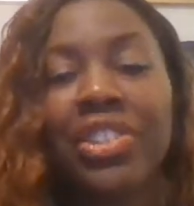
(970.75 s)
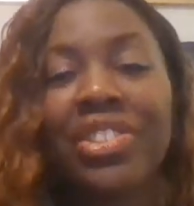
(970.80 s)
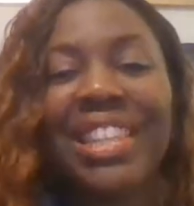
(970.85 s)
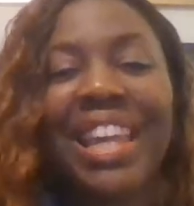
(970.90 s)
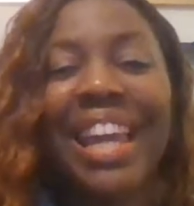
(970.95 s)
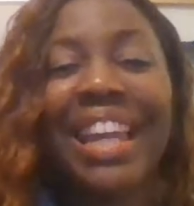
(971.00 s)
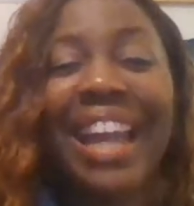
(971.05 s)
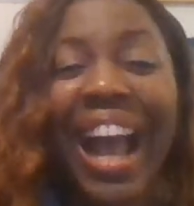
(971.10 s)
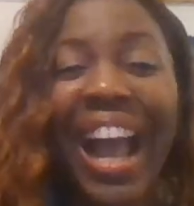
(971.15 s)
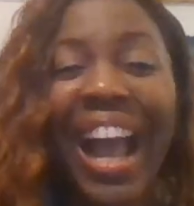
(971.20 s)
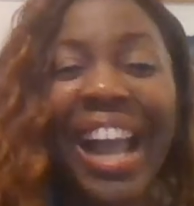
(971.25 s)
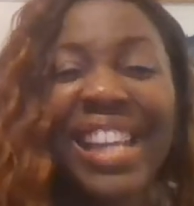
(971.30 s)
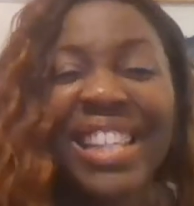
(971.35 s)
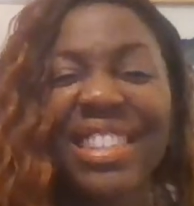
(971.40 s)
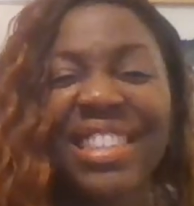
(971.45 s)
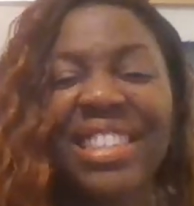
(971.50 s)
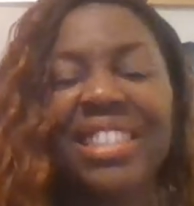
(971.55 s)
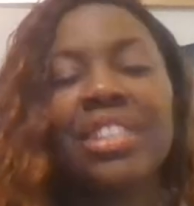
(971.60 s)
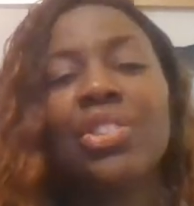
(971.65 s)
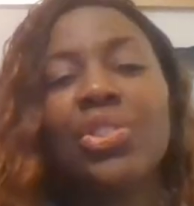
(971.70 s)
That
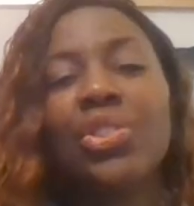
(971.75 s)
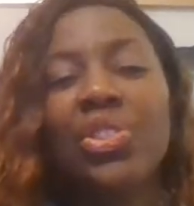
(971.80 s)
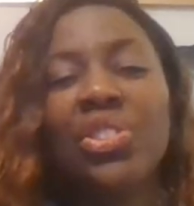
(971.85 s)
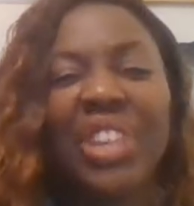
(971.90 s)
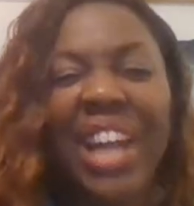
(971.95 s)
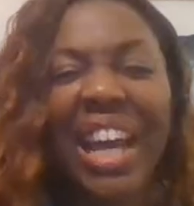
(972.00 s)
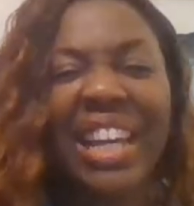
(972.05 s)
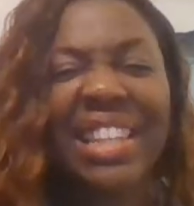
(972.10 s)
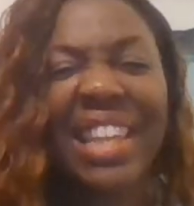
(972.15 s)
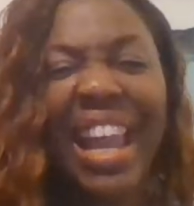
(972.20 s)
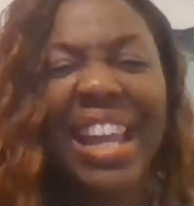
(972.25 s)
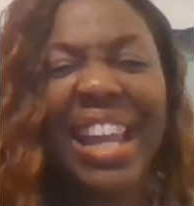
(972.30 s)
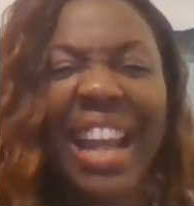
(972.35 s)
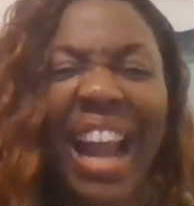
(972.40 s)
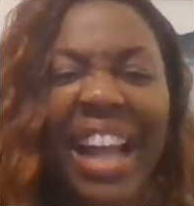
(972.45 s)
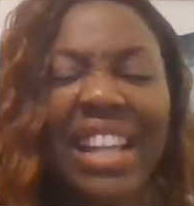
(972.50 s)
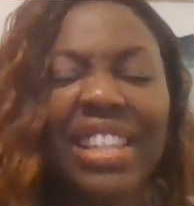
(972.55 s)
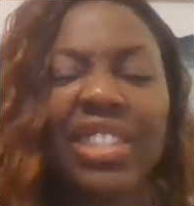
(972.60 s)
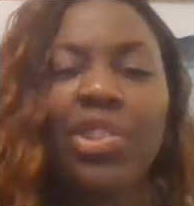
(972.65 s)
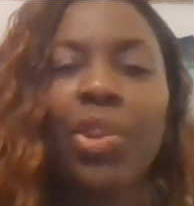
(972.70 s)
ICE, you guys hate
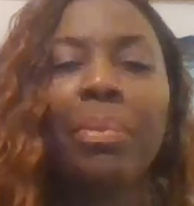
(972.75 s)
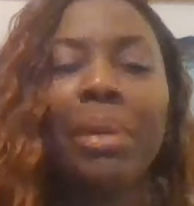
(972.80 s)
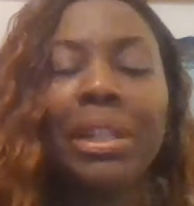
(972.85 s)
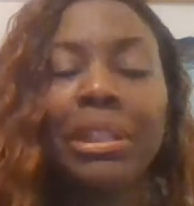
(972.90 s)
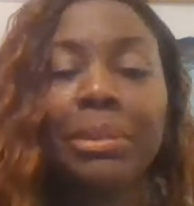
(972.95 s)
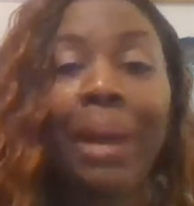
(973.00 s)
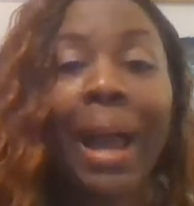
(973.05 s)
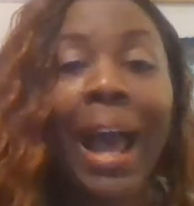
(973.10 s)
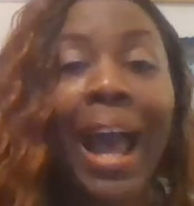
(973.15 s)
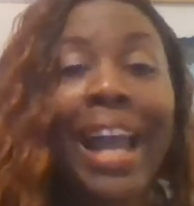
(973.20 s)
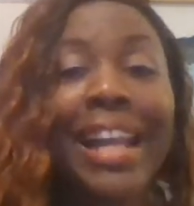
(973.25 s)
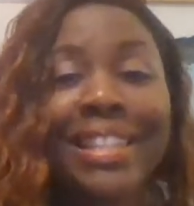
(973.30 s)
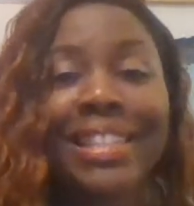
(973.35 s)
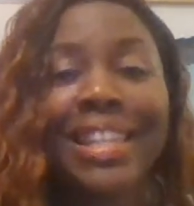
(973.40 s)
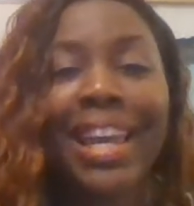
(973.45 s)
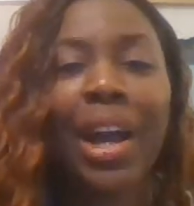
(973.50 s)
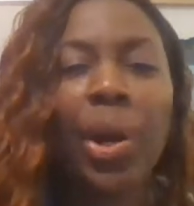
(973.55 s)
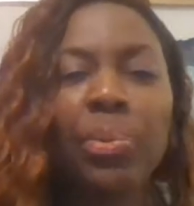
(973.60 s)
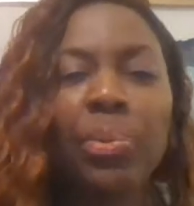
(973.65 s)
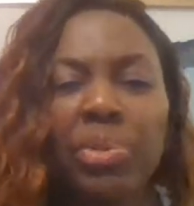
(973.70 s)
ICE so much, but ICE
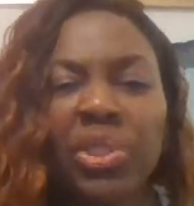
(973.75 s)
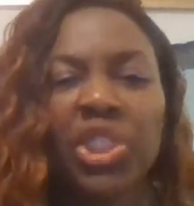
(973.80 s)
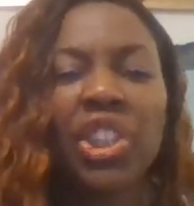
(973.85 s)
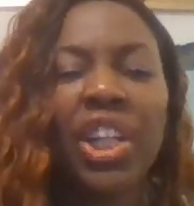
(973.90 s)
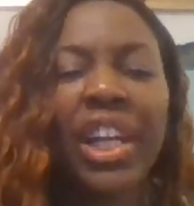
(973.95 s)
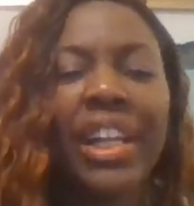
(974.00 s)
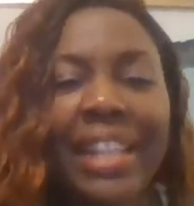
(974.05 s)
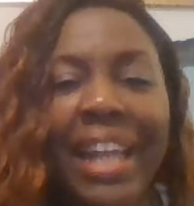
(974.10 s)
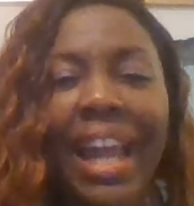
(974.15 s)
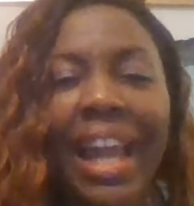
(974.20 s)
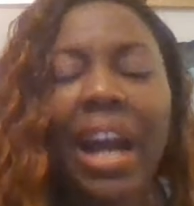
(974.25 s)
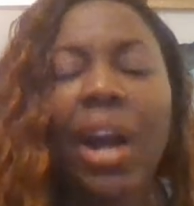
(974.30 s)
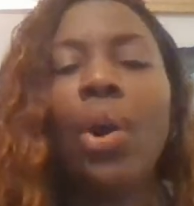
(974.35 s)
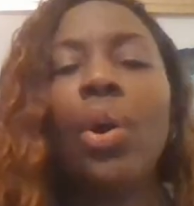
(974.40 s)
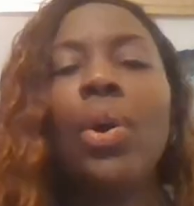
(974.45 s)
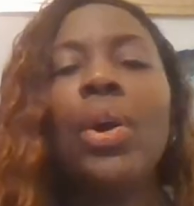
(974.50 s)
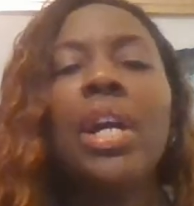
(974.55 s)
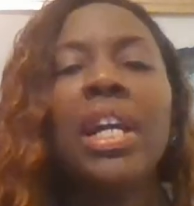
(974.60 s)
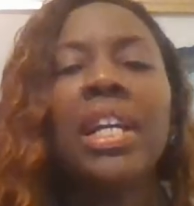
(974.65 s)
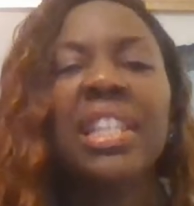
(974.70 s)
helps shut
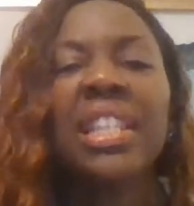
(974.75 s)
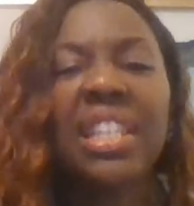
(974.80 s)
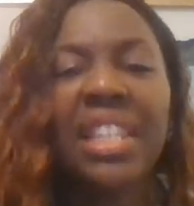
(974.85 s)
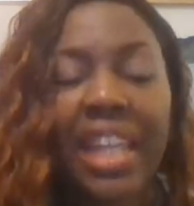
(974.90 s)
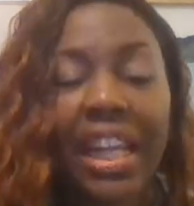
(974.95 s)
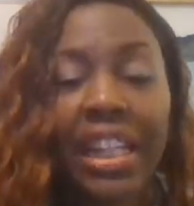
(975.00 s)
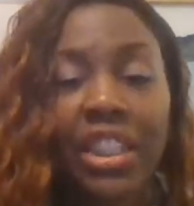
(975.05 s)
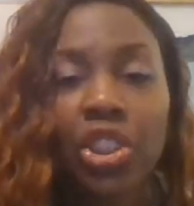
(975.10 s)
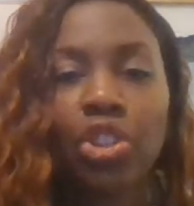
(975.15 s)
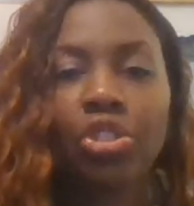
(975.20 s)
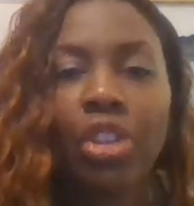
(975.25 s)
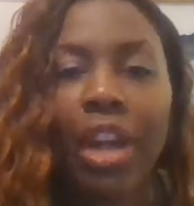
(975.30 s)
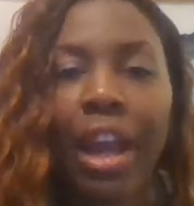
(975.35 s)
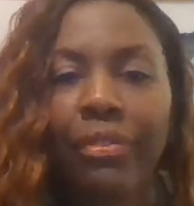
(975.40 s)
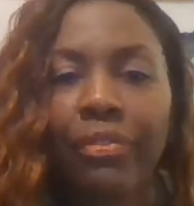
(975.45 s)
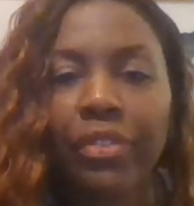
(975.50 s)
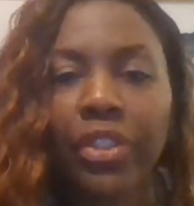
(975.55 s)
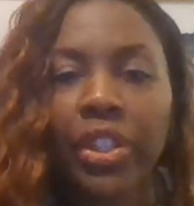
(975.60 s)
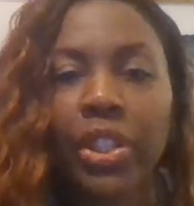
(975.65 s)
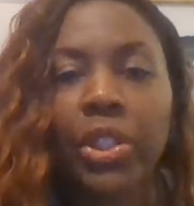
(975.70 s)
down sex
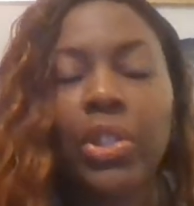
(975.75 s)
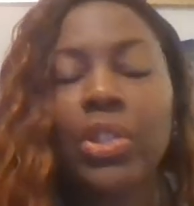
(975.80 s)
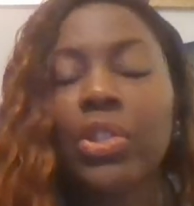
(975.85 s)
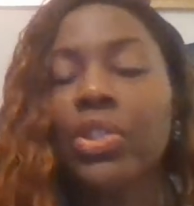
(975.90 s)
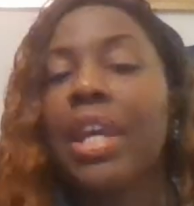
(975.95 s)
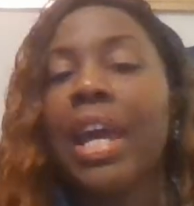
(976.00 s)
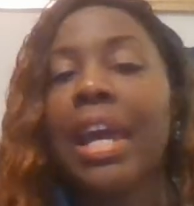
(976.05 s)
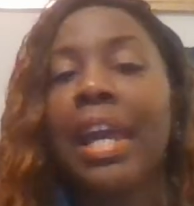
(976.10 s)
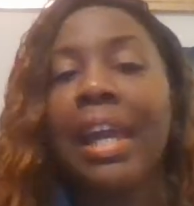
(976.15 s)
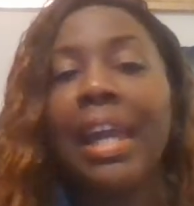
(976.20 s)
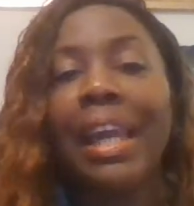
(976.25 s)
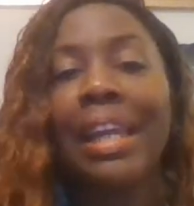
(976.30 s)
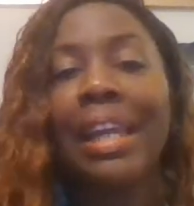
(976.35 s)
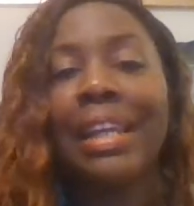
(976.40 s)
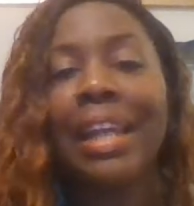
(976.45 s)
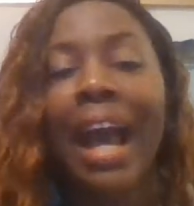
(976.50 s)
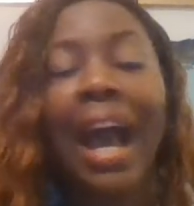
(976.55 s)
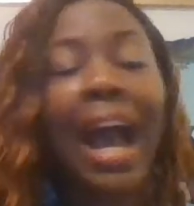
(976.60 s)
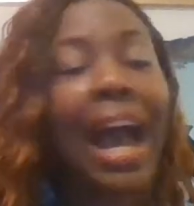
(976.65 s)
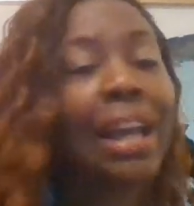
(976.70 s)
traffickers,
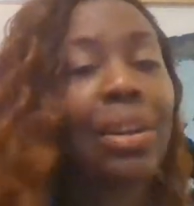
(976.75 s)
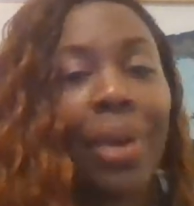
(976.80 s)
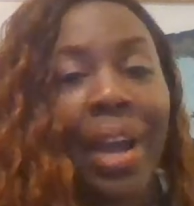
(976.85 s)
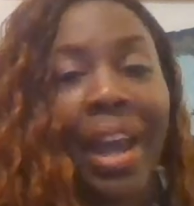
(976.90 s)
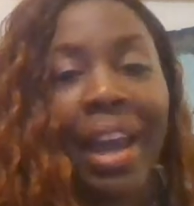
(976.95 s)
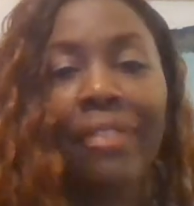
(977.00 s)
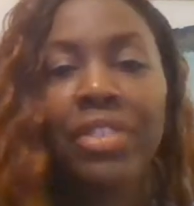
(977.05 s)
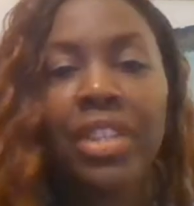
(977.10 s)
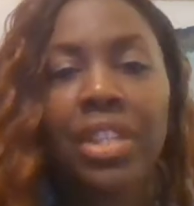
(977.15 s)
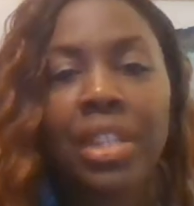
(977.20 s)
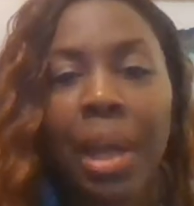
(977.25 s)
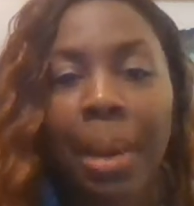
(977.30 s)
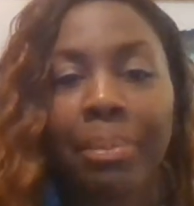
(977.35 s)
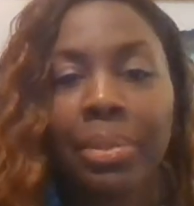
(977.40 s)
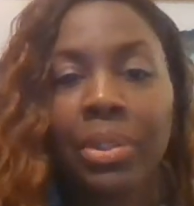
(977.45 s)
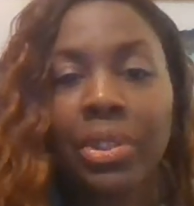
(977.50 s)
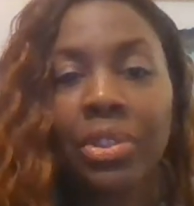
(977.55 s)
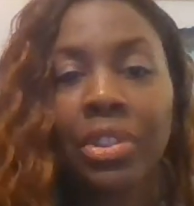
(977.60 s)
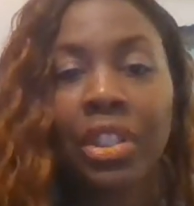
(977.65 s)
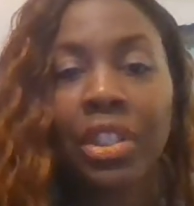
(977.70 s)
and I don't have the
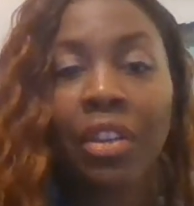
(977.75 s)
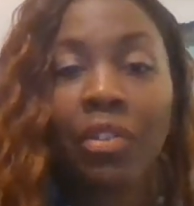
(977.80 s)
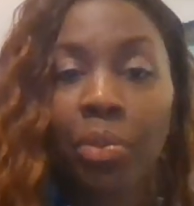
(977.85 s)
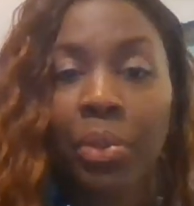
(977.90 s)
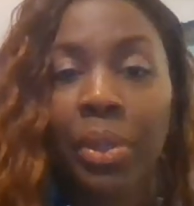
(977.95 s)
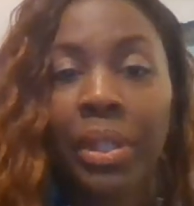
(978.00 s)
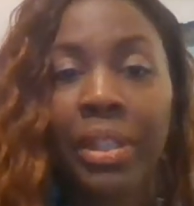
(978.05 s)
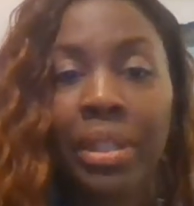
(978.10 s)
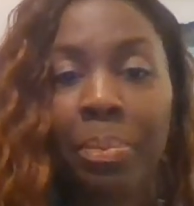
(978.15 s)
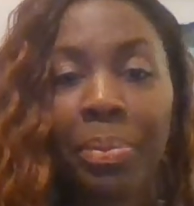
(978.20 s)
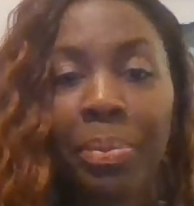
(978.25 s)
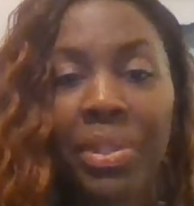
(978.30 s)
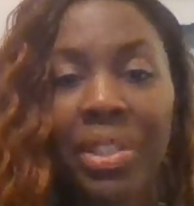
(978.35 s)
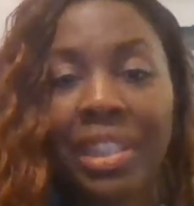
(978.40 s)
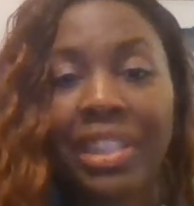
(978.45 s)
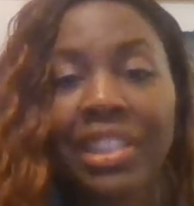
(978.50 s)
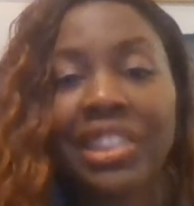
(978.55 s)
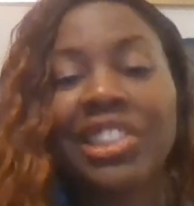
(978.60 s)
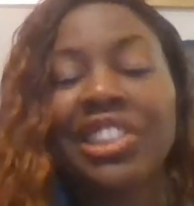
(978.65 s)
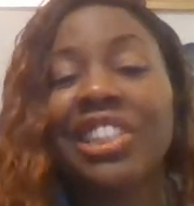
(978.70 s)
numbers of what the
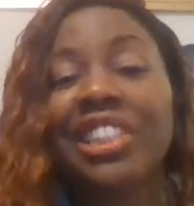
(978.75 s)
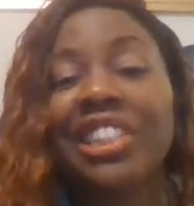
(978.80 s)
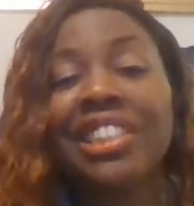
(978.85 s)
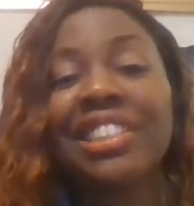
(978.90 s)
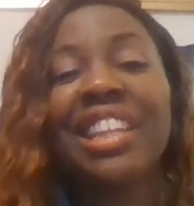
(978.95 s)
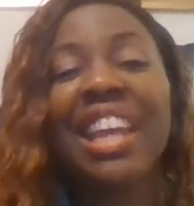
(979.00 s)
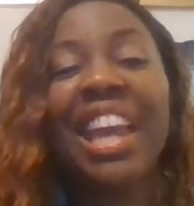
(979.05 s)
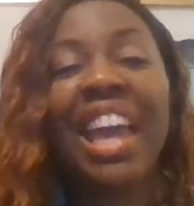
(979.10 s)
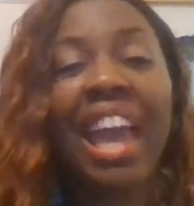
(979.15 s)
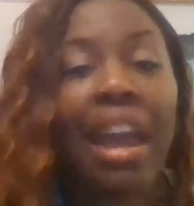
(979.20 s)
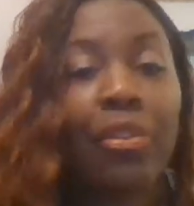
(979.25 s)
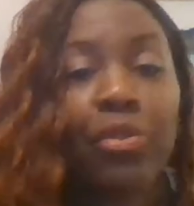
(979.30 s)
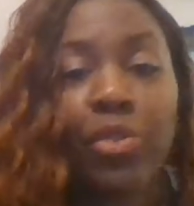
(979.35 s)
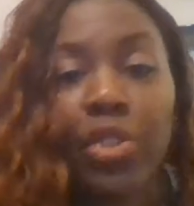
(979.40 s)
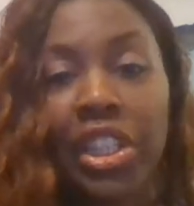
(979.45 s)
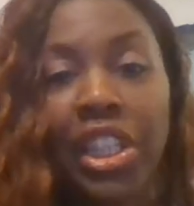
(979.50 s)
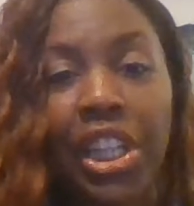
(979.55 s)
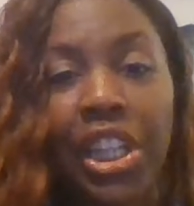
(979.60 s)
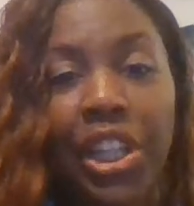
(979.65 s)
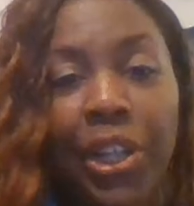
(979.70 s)
percentage is every
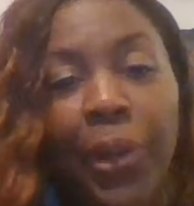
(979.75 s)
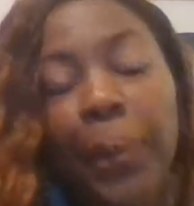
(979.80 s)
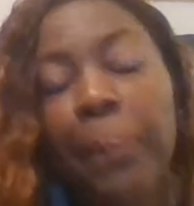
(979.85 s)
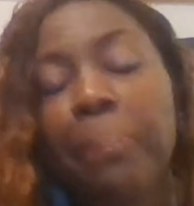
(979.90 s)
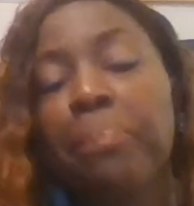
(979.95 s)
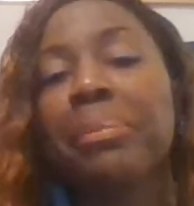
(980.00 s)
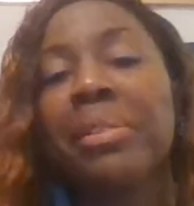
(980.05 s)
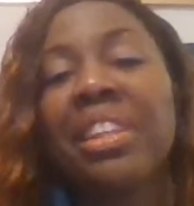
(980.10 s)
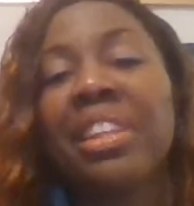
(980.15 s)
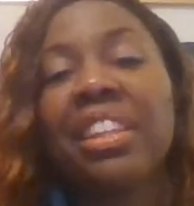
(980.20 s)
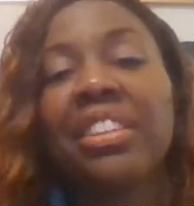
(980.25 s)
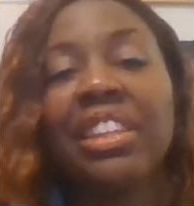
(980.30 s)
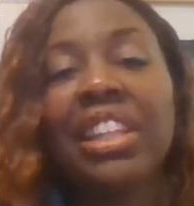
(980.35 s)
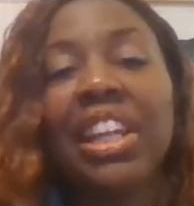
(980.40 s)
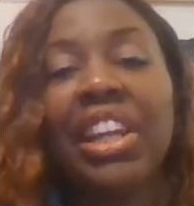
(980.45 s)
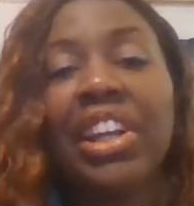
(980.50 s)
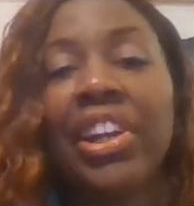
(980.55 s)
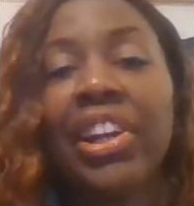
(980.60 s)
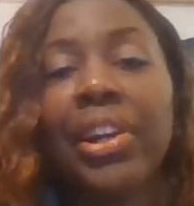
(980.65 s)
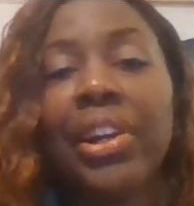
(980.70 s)
year that
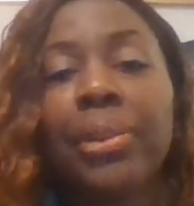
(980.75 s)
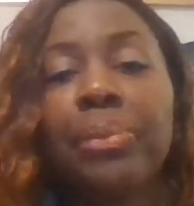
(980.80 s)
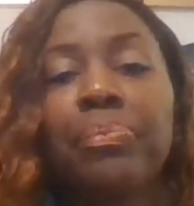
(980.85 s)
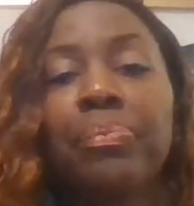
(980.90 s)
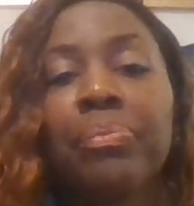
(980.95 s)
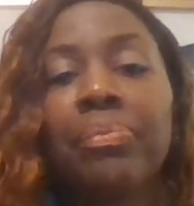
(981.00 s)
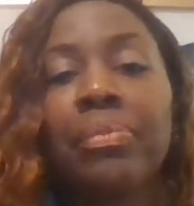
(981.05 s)
they're